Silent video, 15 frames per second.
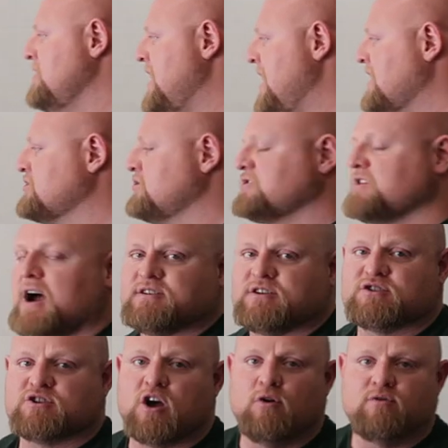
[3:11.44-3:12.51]

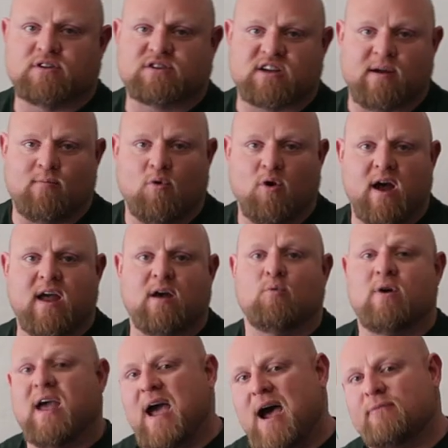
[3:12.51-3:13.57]
Exercises go the same way, and
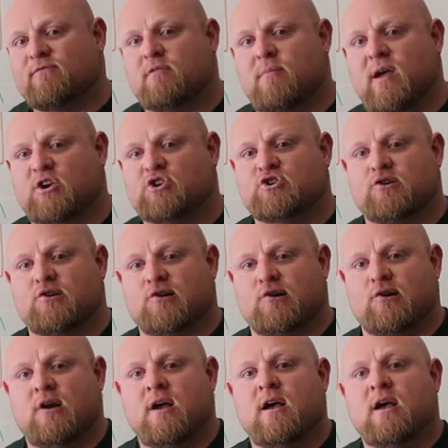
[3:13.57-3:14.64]
we have to make
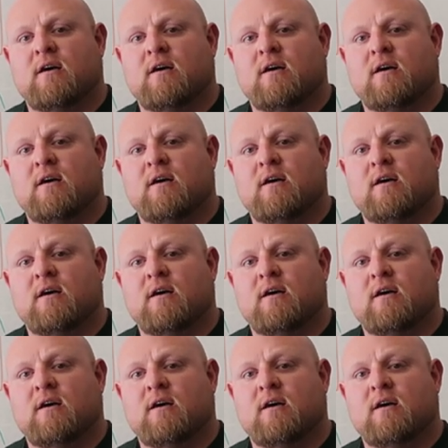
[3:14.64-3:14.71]
sure